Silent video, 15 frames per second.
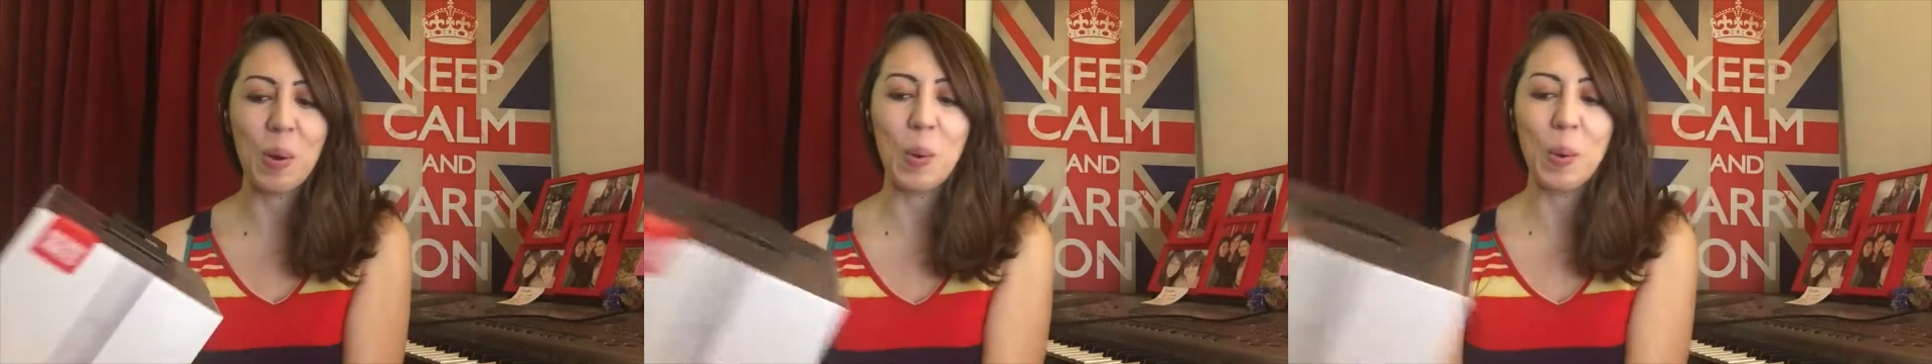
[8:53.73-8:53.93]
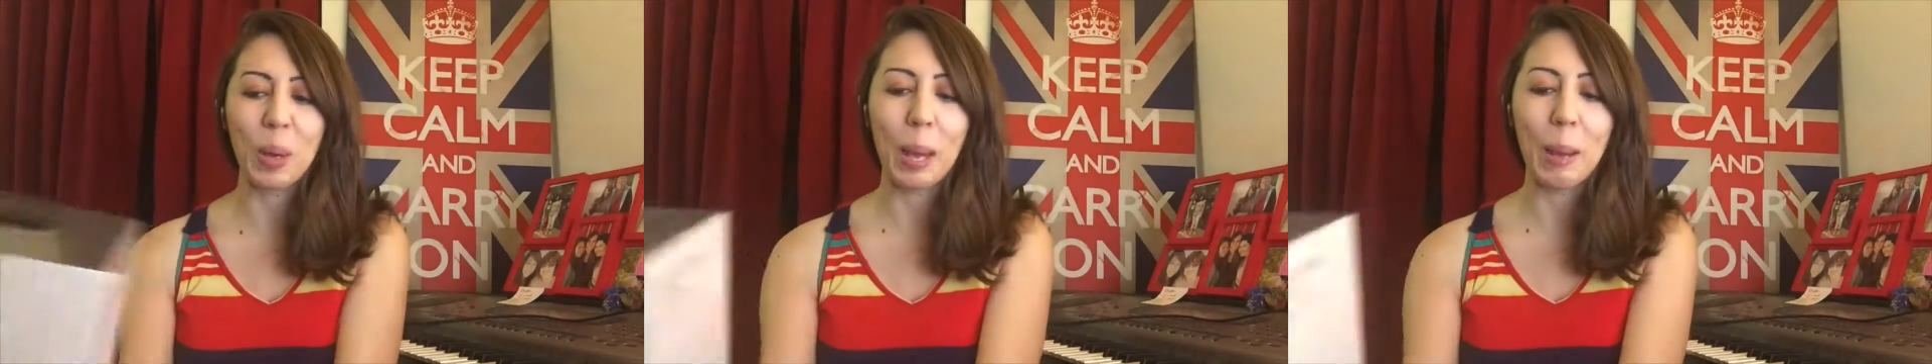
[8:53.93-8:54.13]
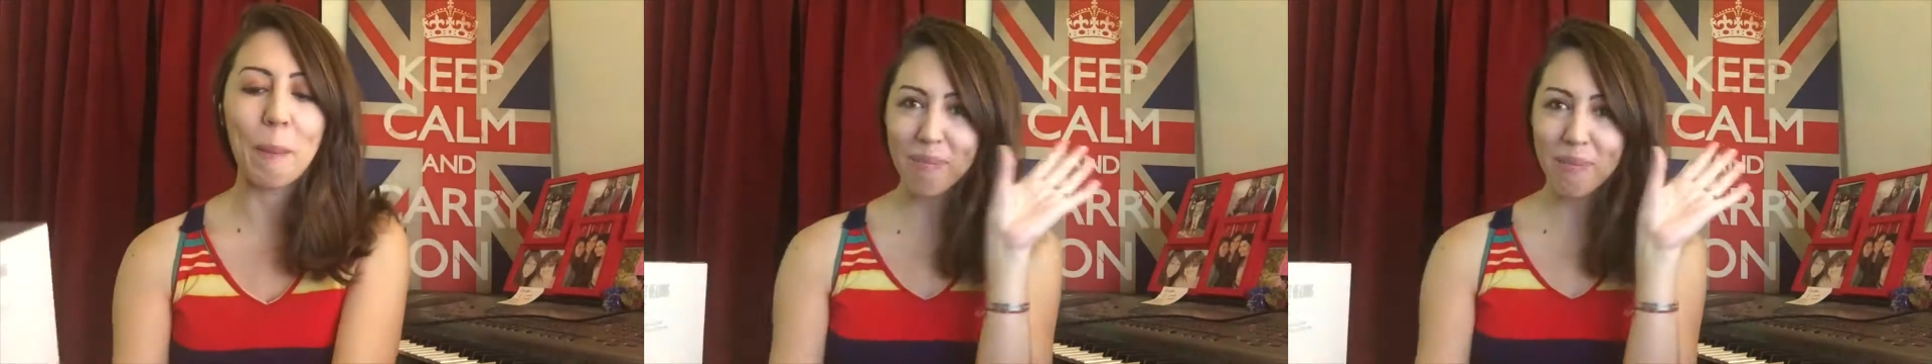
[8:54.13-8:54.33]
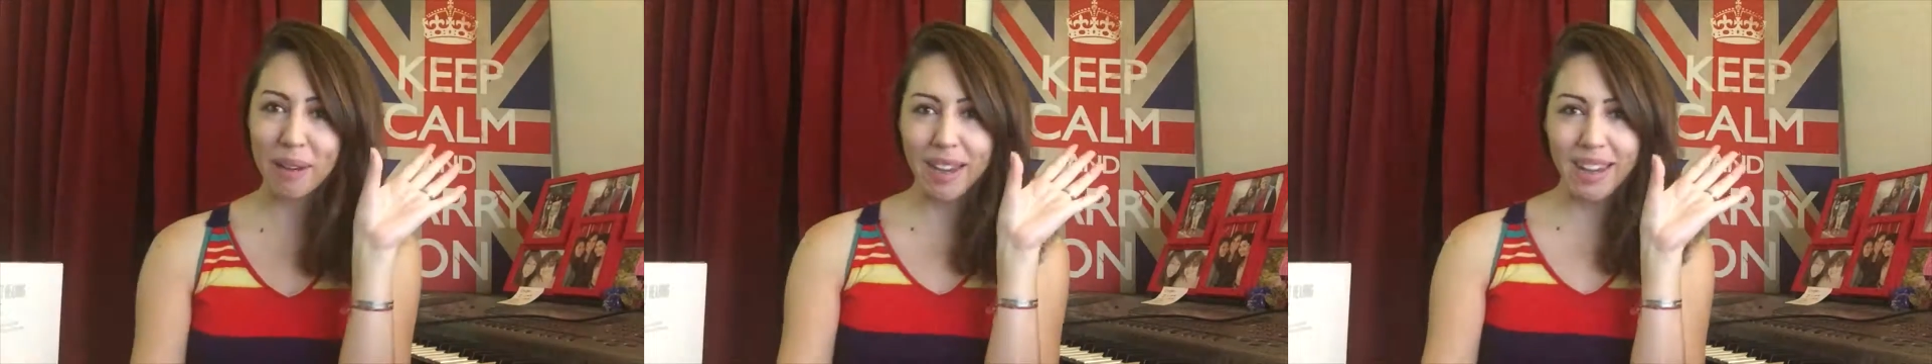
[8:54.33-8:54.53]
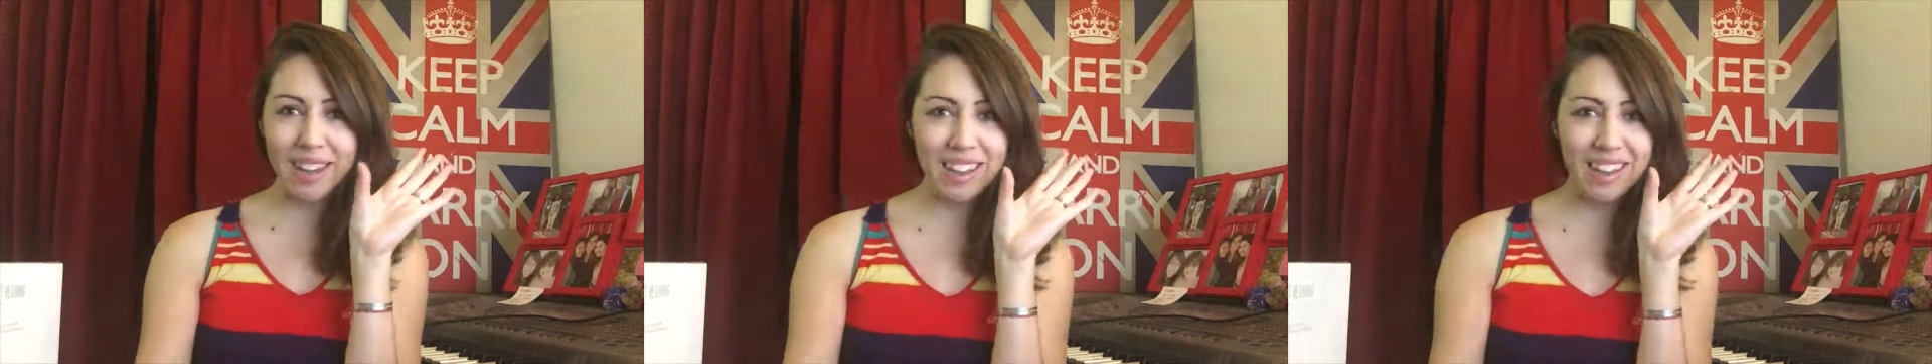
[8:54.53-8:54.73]
Okay,
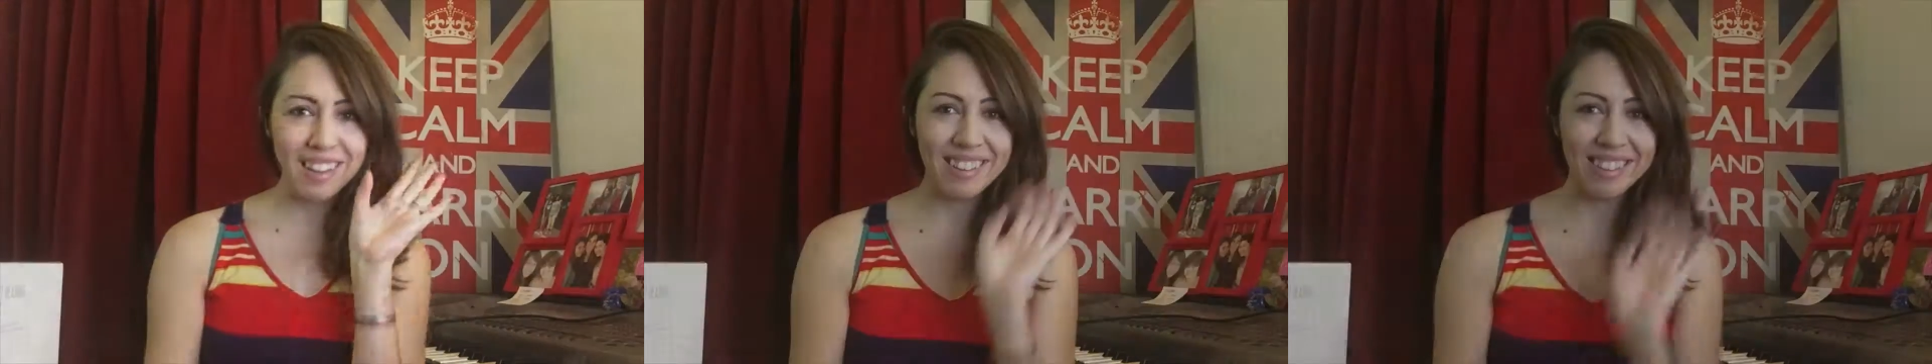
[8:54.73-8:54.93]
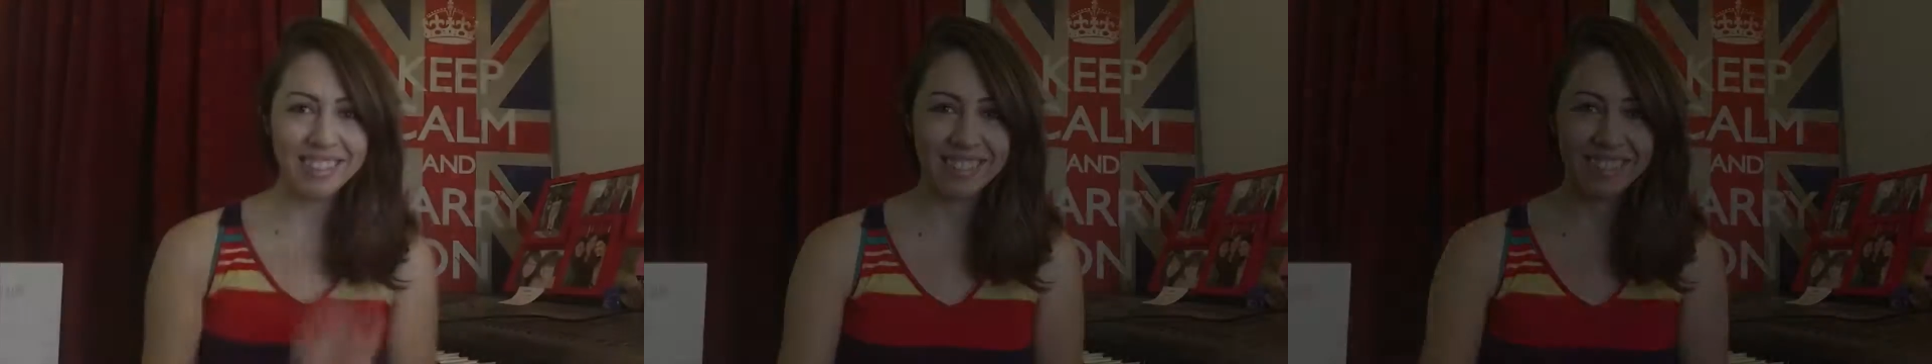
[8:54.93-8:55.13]
bye!